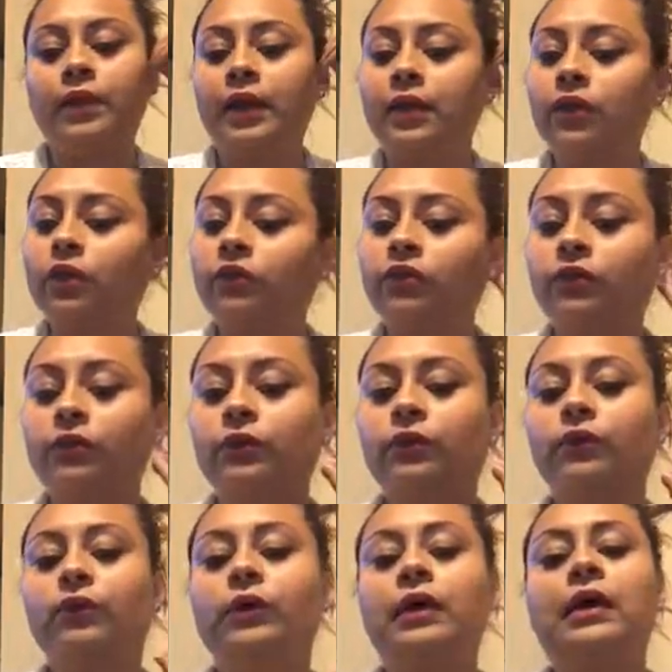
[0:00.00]
it
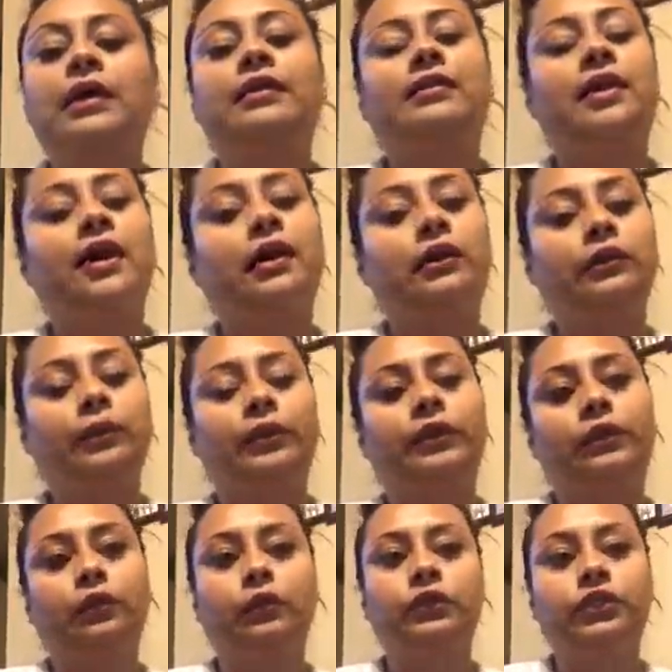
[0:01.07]
also ties with
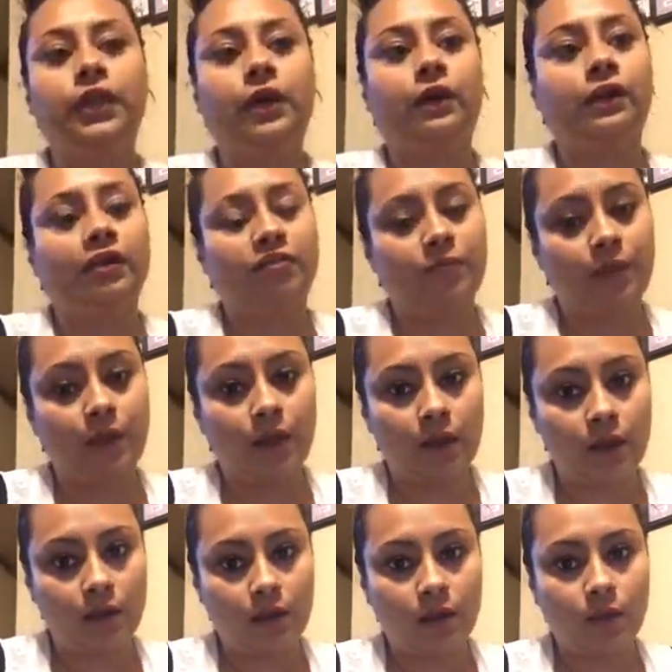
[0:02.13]
the No Child Left
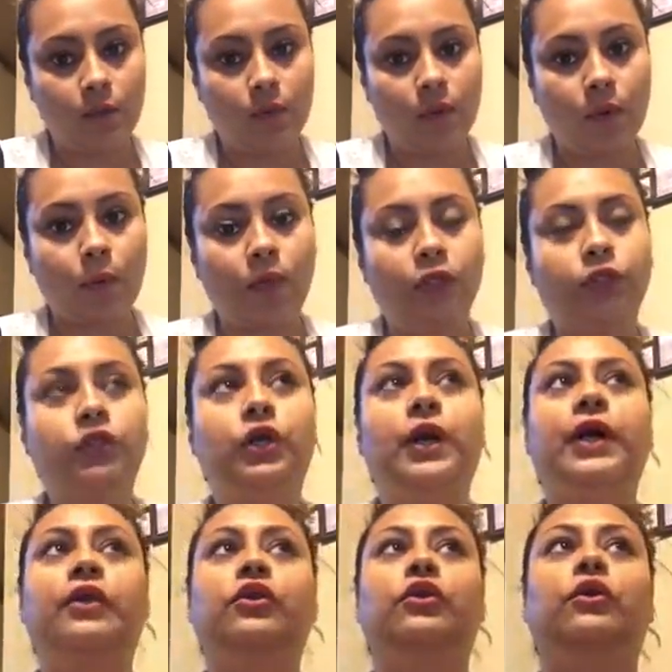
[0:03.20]
Behind, where we're trying